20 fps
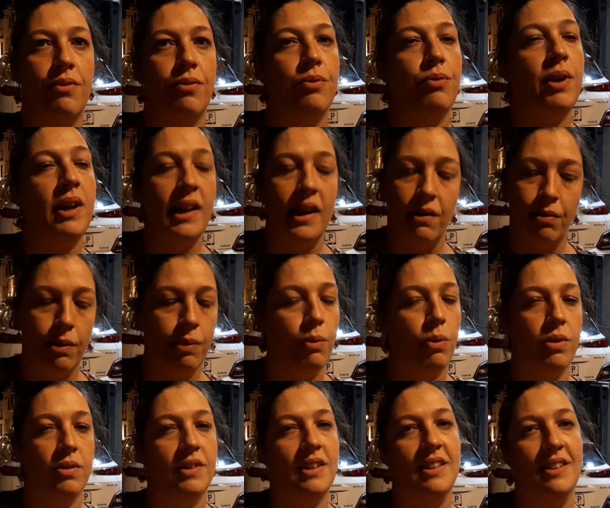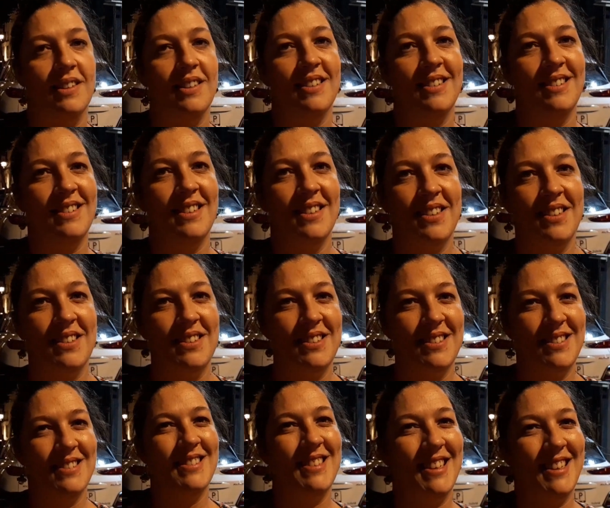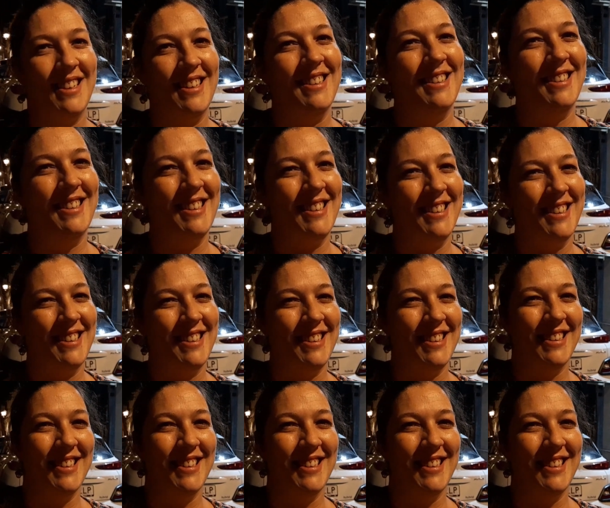Really rewarding. Ah, nice. I